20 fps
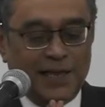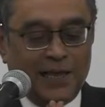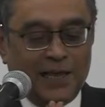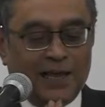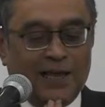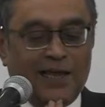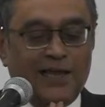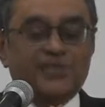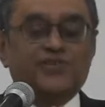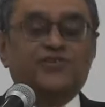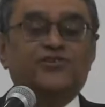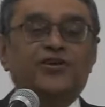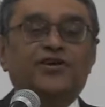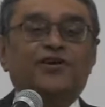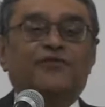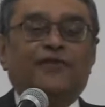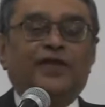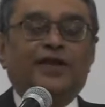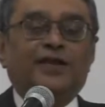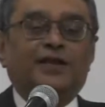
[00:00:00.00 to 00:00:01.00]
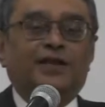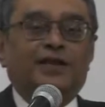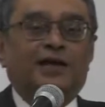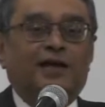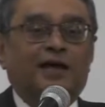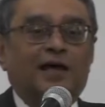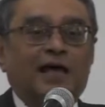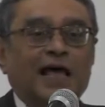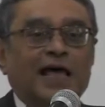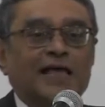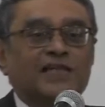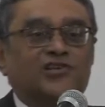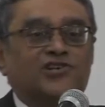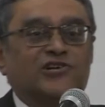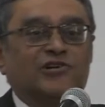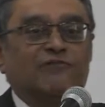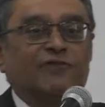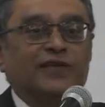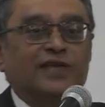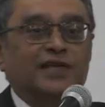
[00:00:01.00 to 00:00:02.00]
a history of India as
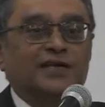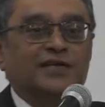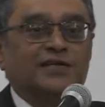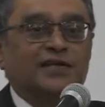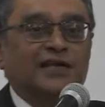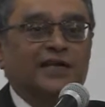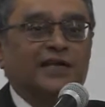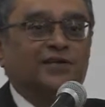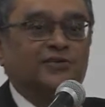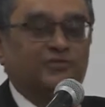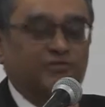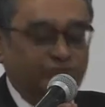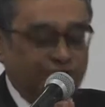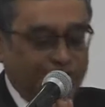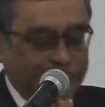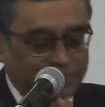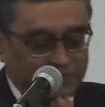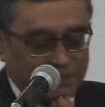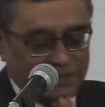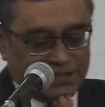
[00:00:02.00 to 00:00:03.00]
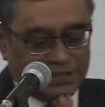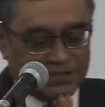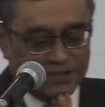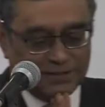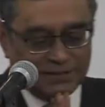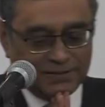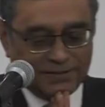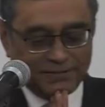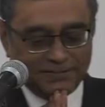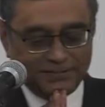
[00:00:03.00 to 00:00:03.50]
revealed in a dreams.